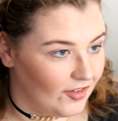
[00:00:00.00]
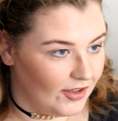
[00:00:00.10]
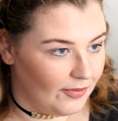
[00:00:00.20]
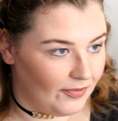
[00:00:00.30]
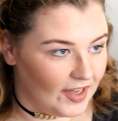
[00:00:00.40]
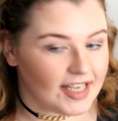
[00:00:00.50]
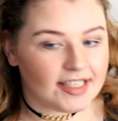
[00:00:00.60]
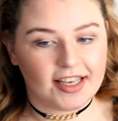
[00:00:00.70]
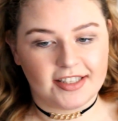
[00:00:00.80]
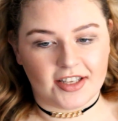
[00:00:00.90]
the
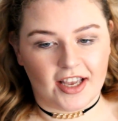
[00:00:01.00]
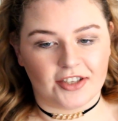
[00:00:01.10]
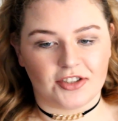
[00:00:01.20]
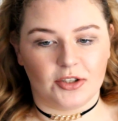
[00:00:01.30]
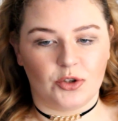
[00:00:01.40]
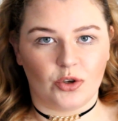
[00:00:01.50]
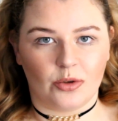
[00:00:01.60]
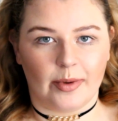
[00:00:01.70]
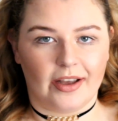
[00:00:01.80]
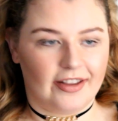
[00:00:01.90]
face isn't actually
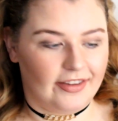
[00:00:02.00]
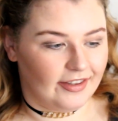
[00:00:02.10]
too bad.